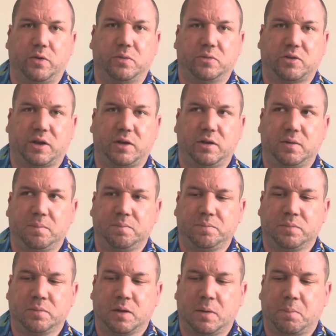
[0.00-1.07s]
It's like,
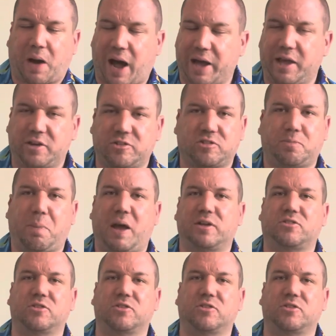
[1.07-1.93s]
but I expect